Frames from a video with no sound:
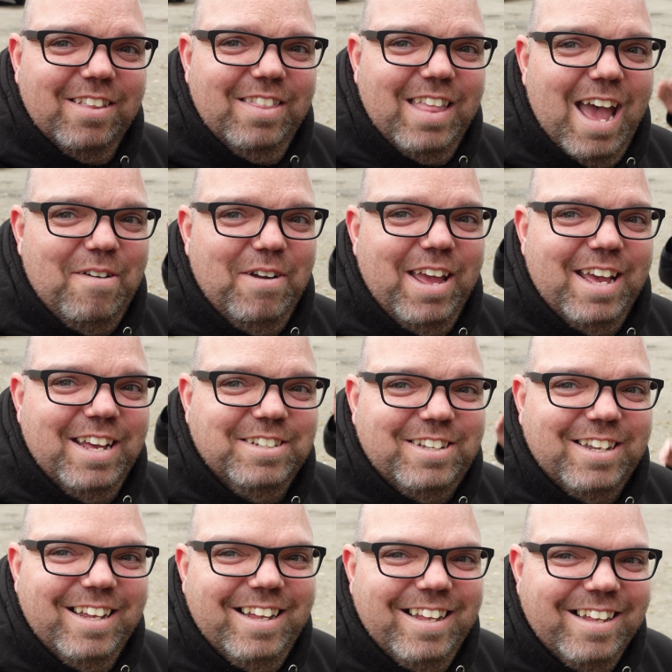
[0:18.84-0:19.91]
There he
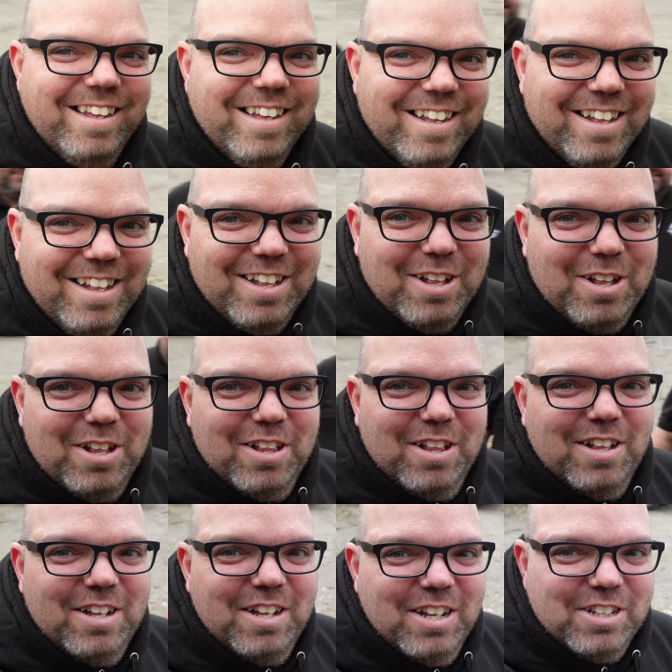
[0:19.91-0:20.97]
is.
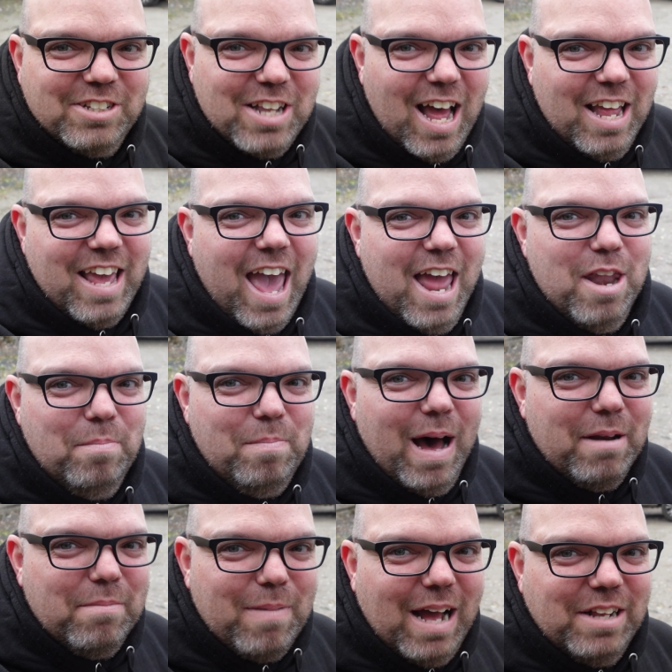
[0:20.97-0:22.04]
It's like getting the
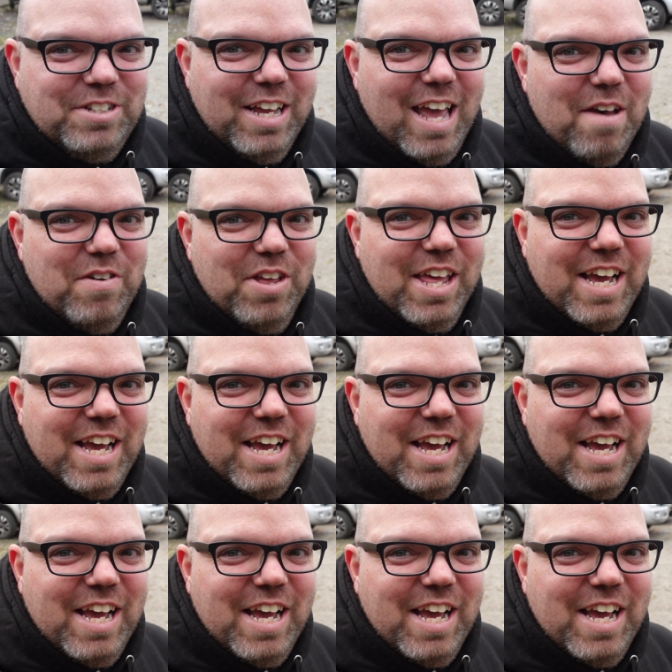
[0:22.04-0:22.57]
band back together,